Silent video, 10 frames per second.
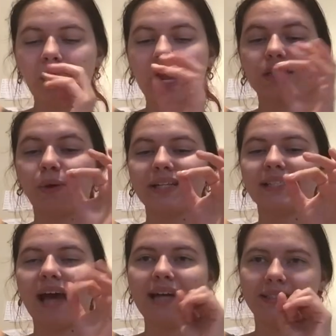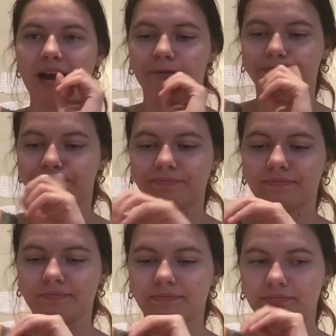So I sat down
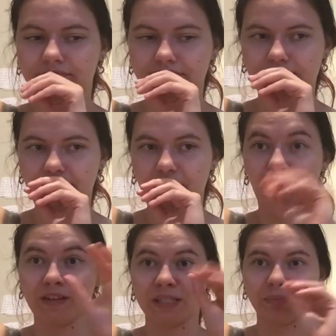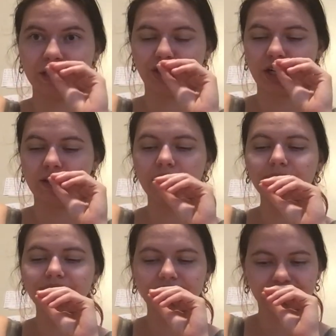on this bleacher.
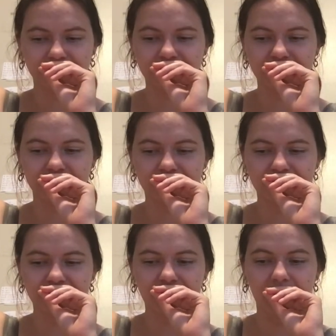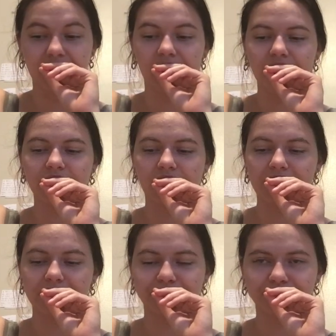And all of a sudden,